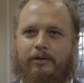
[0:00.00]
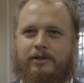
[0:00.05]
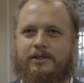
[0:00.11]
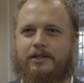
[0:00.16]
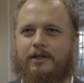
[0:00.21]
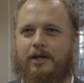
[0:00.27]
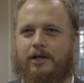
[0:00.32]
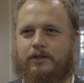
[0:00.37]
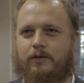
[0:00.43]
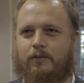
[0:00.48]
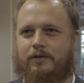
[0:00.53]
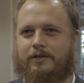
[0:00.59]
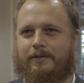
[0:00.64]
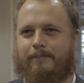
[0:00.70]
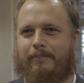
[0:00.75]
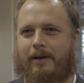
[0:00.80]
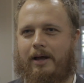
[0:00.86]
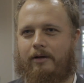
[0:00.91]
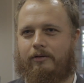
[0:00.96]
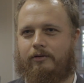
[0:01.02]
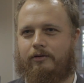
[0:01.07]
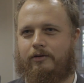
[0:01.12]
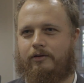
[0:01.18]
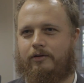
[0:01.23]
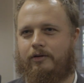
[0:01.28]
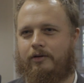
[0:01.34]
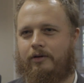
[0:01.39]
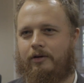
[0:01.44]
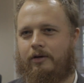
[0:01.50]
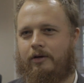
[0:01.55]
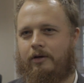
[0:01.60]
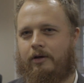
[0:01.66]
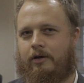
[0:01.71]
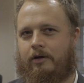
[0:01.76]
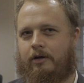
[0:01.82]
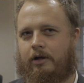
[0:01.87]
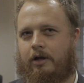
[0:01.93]
presentation was about
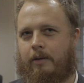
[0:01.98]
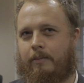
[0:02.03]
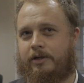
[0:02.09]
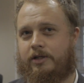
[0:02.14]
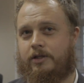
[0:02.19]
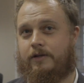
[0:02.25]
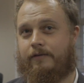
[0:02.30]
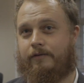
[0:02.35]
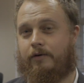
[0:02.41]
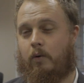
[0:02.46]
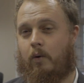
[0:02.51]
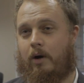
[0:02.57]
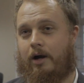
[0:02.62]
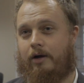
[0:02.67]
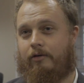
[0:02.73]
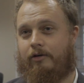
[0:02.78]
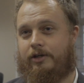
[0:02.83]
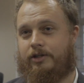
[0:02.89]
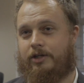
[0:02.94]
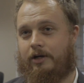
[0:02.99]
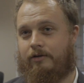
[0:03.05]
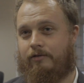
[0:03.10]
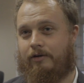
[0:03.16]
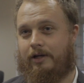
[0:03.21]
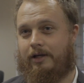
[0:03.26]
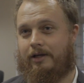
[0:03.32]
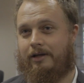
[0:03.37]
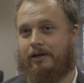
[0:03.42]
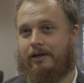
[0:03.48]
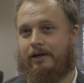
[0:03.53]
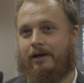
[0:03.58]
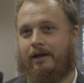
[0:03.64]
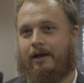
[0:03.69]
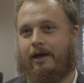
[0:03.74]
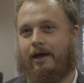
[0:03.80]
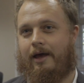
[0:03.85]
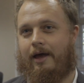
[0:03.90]
commissions of inquiry generally
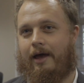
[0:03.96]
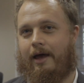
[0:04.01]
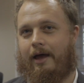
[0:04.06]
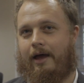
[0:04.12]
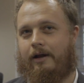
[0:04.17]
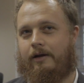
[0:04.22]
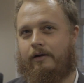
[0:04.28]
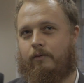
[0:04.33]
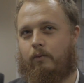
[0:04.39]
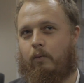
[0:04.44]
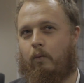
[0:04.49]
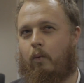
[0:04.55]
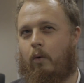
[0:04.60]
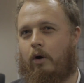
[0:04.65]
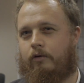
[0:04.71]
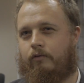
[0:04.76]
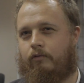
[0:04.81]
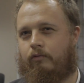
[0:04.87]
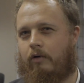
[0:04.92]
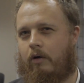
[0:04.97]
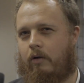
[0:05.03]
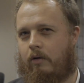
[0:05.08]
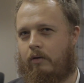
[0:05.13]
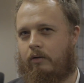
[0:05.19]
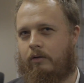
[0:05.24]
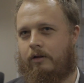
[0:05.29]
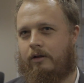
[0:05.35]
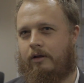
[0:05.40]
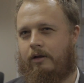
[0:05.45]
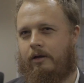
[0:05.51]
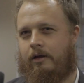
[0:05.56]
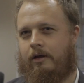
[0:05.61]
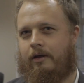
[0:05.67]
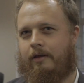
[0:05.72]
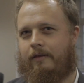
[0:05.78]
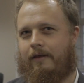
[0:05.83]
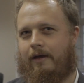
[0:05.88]
and what role
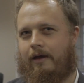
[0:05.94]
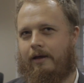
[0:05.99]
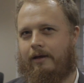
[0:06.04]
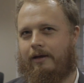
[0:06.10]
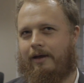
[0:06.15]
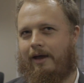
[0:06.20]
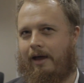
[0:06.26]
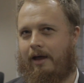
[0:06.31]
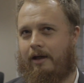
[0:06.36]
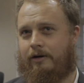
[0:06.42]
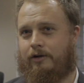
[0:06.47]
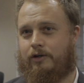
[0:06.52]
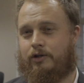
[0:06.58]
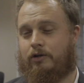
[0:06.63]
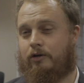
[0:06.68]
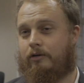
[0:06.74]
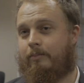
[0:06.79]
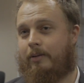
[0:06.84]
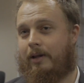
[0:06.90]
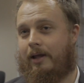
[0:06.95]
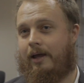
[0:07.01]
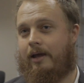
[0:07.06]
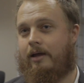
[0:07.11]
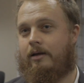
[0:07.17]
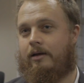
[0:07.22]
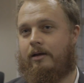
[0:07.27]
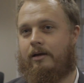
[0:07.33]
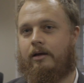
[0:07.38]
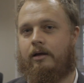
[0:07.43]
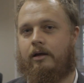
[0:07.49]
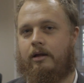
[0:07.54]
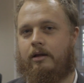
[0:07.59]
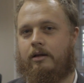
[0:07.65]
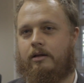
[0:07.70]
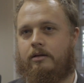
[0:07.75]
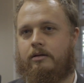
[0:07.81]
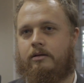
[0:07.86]
they can and should play
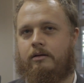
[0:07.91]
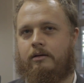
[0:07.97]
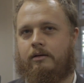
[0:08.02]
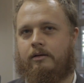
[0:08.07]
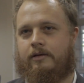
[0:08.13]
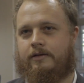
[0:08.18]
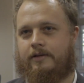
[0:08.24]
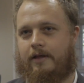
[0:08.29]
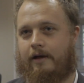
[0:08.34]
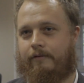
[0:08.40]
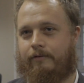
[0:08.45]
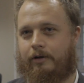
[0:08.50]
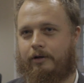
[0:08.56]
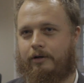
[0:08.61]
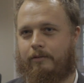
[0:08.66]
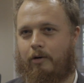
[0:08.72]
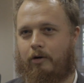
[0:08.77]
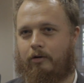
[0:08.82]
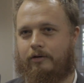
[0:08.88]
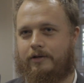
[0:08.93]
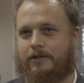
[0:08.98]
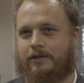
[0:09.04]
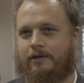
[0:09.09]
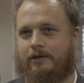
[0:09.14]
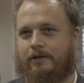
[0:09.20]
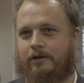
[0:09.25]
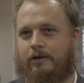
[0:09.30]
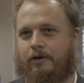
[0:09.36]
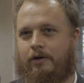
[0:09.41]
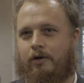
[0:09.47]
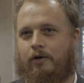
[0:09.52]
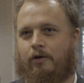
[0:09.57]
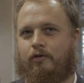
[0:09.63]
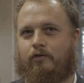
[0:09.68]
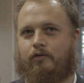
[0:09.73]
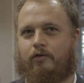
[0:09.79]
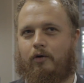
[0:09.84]
in South African democracy.
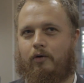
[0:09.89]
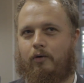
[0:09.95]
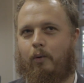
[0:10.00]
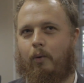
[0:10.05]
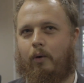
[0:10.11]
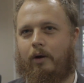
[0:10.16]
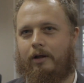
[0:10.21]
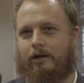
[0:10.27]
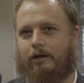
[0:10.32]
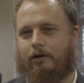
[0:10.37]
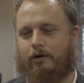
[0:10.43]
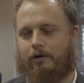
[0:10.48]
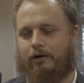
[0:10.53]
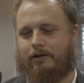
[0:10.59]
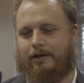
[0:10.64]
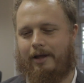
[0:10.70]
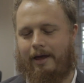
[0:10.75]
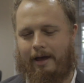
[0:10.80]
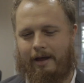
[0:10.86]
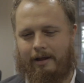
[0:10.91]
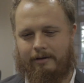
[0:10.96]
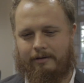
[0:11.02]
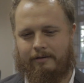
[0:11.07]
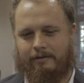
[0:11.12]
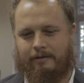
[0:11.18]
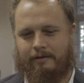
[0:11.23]
So it looked at